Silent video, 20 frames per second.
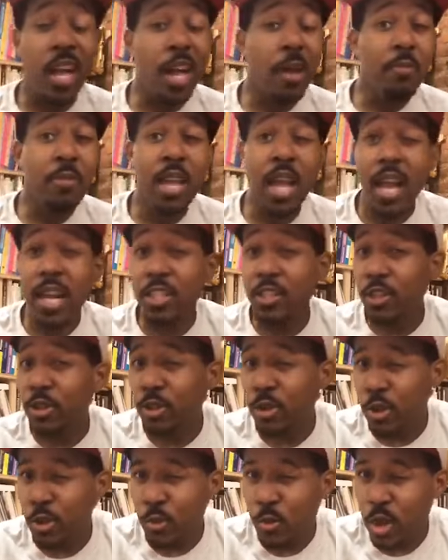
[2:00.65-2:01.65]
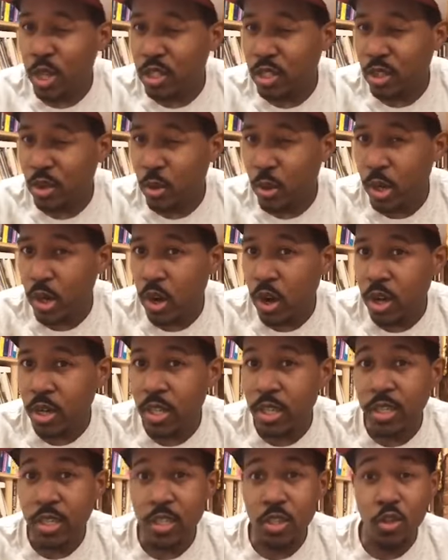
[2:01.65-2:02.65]
I'm not sure what's going on
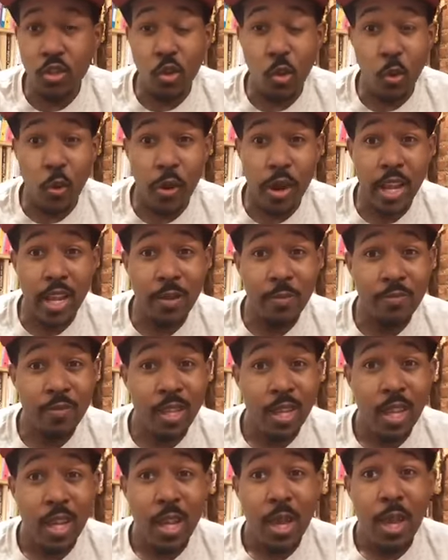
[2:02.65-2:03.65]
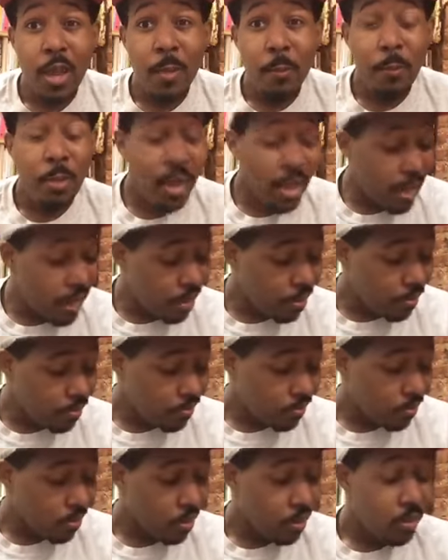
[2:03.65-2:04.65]
in this story, but
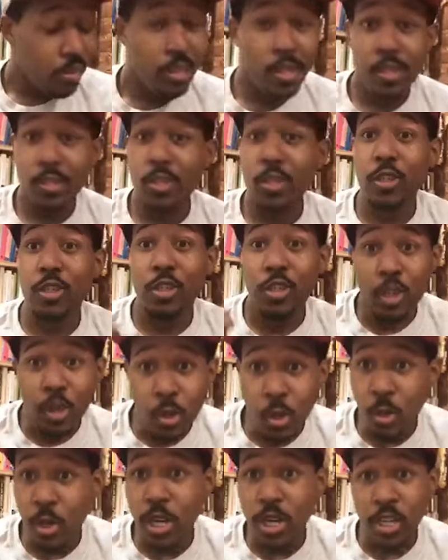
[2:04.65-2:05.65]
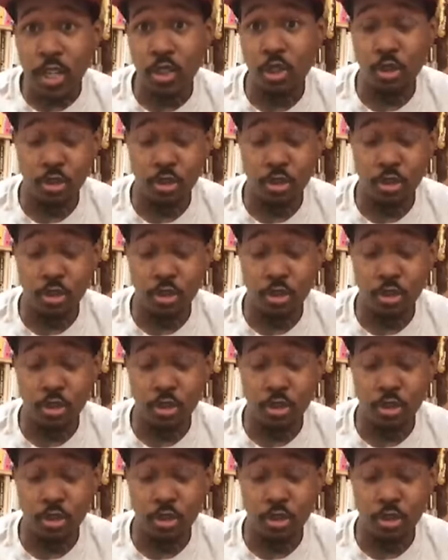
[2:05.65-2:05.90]
there's a dude in a